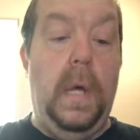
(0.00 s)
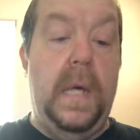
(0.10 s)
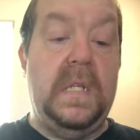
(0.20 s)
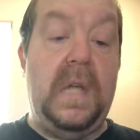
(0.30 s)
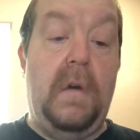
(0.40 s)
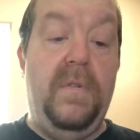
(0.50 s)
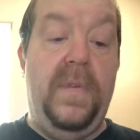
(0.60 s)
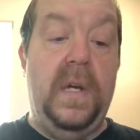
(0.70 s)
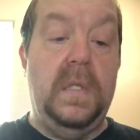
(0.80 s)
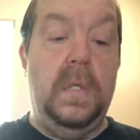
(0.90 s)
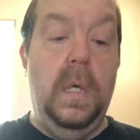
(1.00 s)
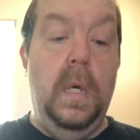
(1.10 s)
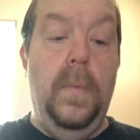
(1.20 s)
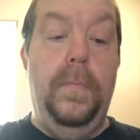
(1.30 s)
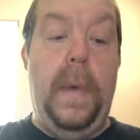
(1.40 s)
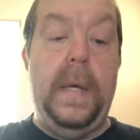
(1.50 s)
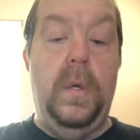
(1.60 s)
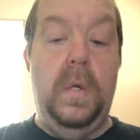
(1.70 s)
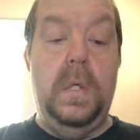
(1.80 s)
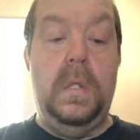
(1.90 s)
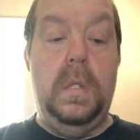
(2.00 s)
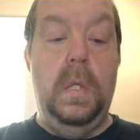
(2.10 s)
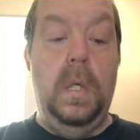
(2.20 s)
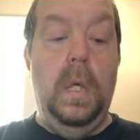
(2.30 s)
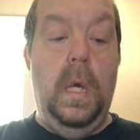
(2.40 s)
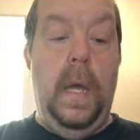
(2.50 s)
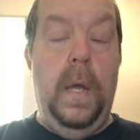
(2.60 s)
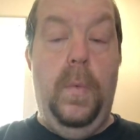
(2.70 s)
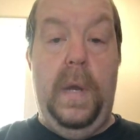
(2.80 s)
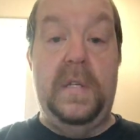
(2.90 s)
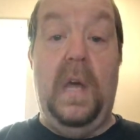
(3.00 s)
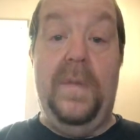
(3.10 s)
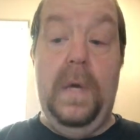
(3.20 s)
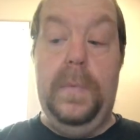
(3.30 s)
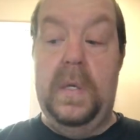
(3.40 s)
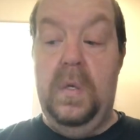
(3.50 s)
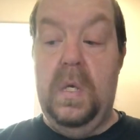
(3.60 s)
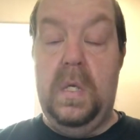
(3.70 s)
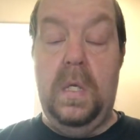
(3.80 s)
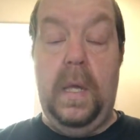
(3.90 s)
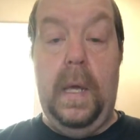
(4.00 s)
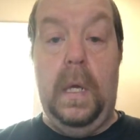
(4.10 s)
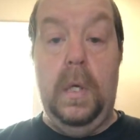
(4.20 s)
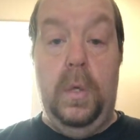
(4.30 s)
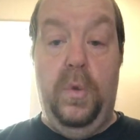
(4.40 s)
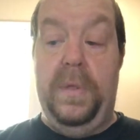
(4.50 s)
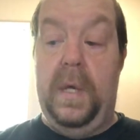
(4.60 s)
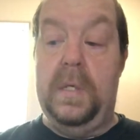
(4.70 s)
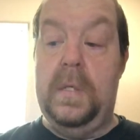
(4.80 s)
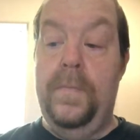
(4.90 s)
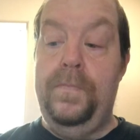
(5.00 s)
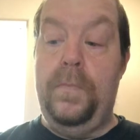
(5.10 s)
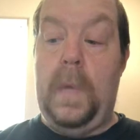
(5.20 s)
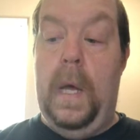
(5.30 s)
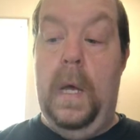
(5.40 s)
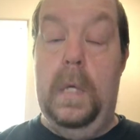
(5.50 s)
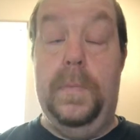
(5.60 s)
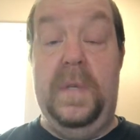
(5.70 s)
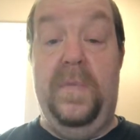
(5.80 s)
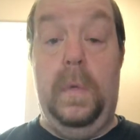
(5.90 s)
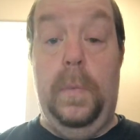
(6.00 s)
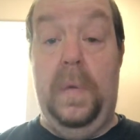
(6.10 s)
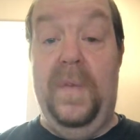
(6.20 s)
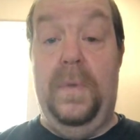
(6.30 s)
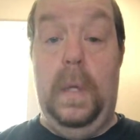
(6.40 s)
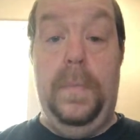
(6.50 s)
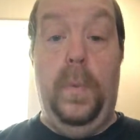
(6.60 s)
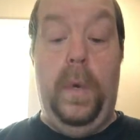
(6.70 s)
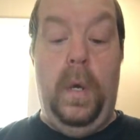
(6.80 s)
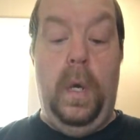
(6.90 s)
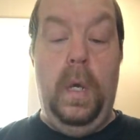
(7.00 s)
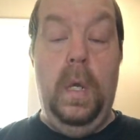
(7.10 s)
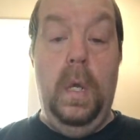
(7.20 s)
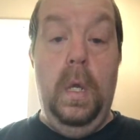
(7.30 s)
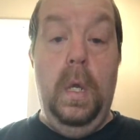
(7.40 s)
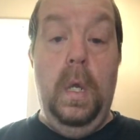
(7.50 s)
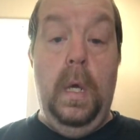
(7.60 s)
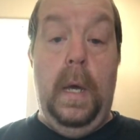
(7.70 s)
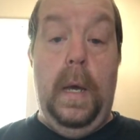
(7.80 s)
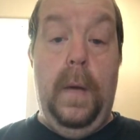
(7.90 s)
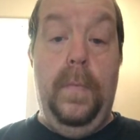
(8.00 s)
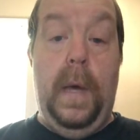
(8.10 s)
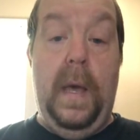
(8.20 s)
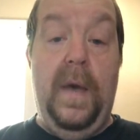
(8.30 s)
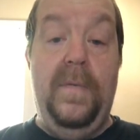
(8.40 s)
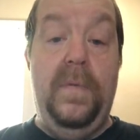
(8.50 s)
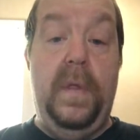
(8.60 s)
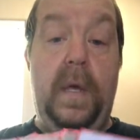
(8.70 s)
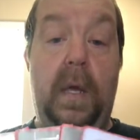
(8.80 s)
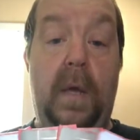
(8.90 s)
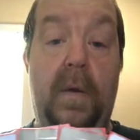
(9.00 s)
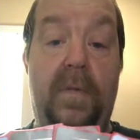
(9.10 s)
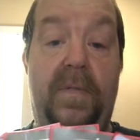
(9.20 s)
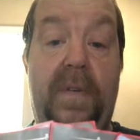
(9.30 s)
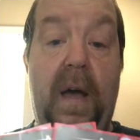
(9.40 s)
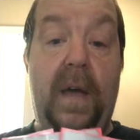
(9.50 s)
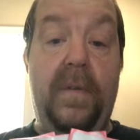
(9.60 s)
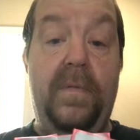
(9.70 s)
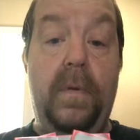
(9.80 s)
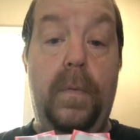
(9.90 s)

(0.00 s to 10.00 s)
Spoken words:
sacrifice my units, and when I sacrifice my units, they can do things, specifically Playful Imp and whatnot. I have the 5